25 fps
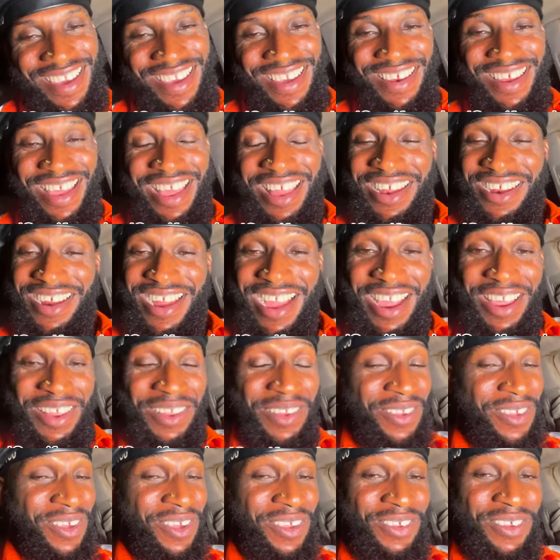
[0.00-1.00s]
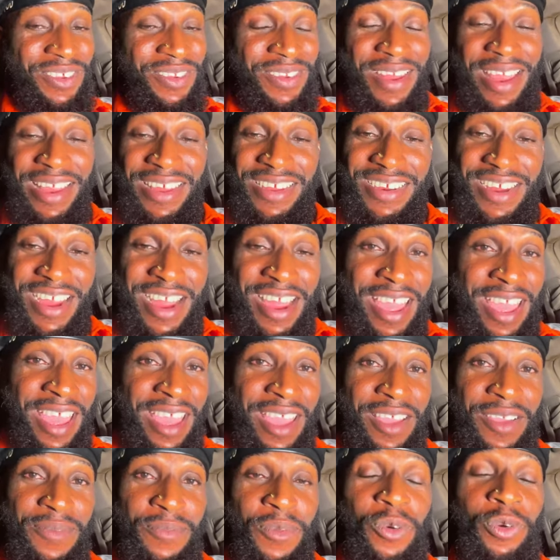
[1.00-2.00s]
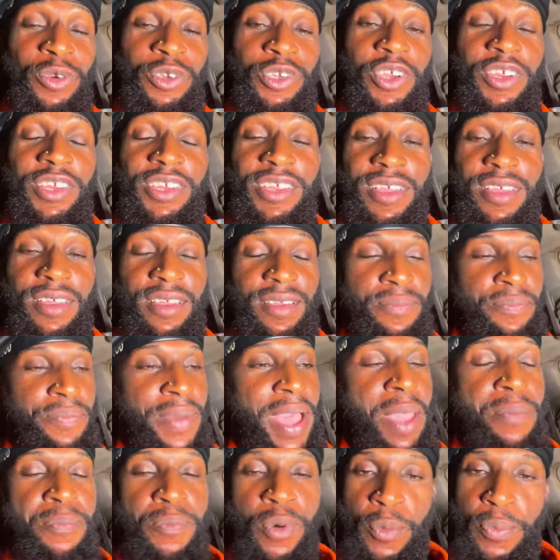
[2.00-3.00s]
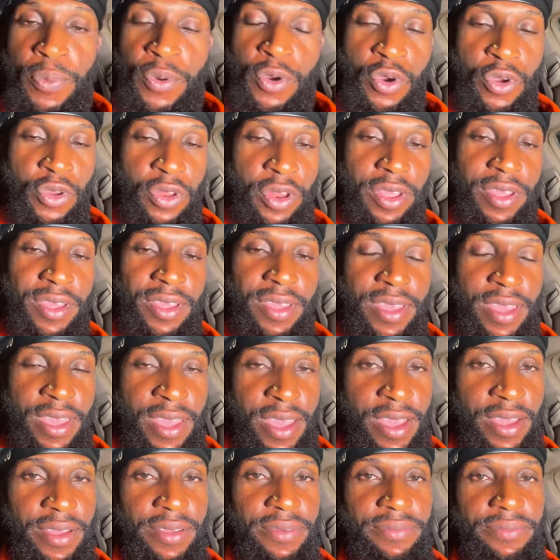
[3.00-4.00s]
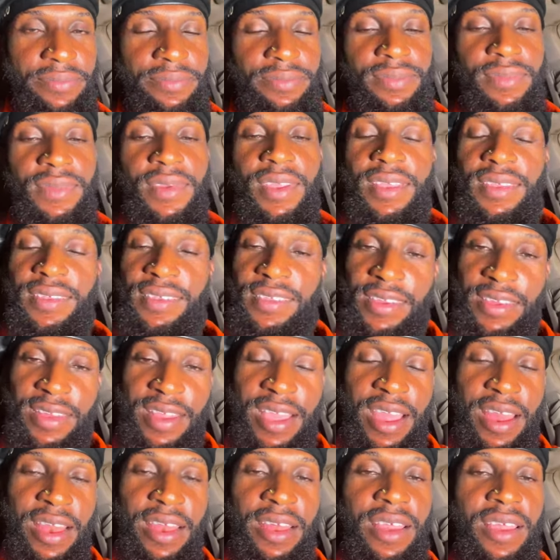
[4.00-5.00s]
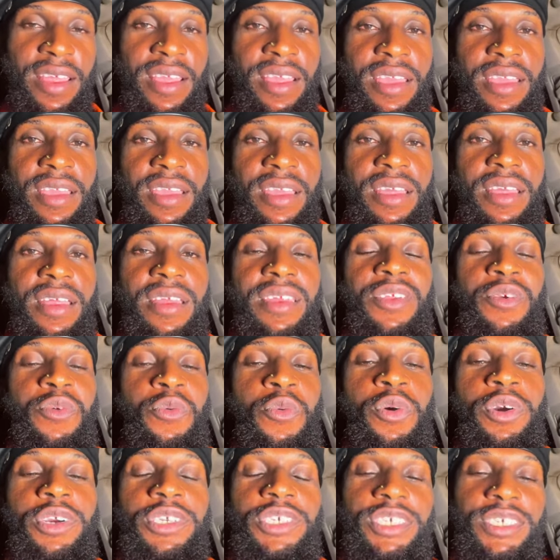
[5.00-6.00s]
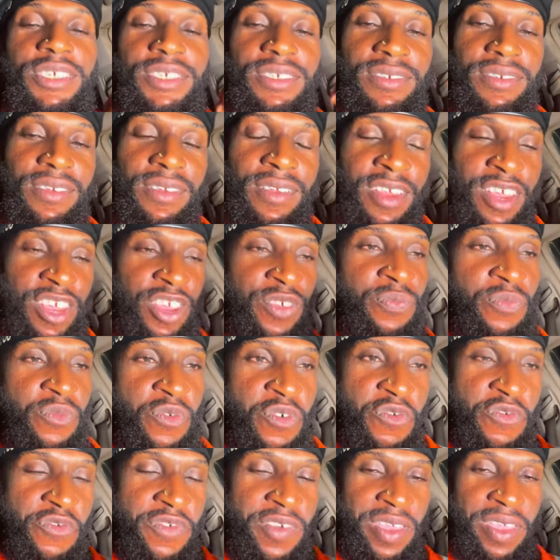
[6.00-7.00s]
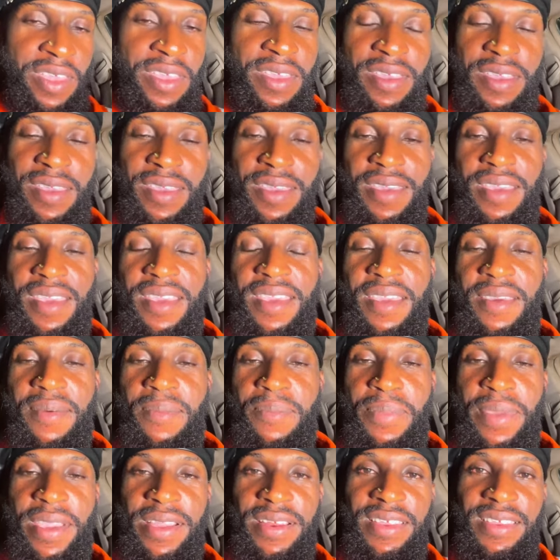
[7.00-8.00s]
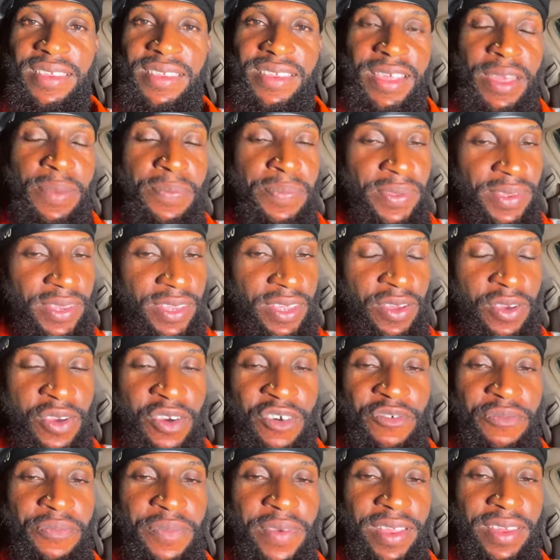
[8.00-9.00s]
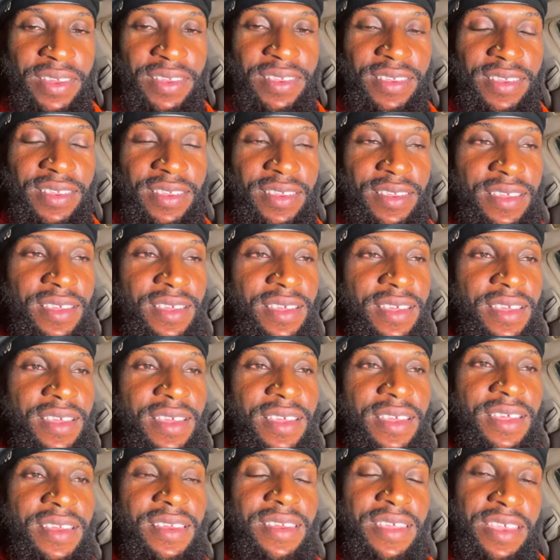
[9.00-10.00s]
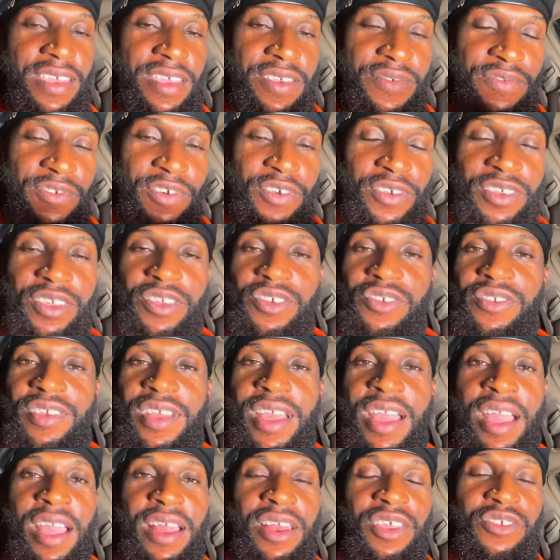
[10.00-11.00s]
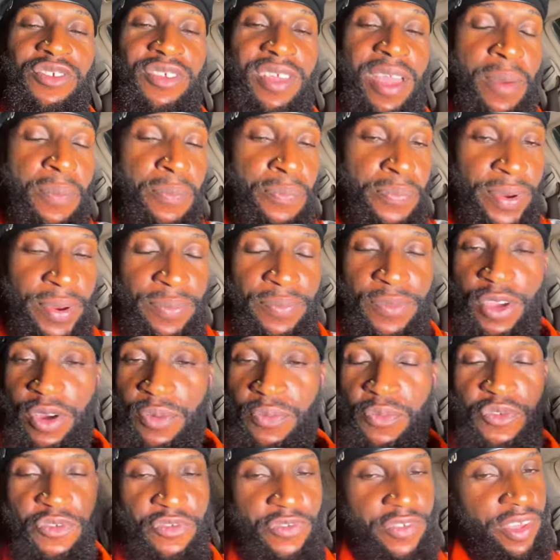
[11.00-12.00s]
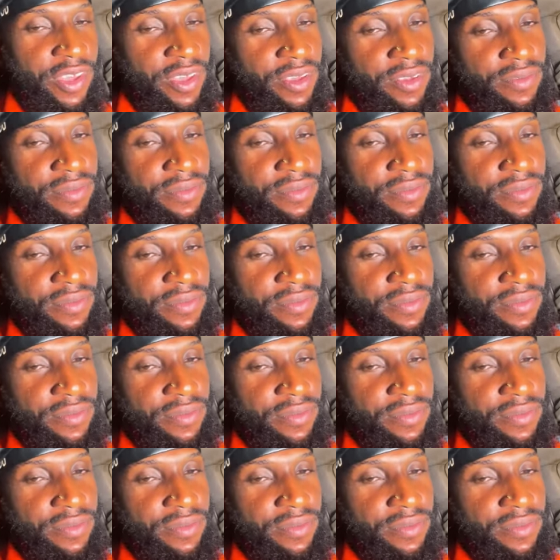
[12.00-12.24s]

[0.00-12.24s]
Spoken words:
Nigeria is just Nigeria, we could just buy popcorn. Sit down, they watch this movie, make this APC government they give us. This is not a premium movie.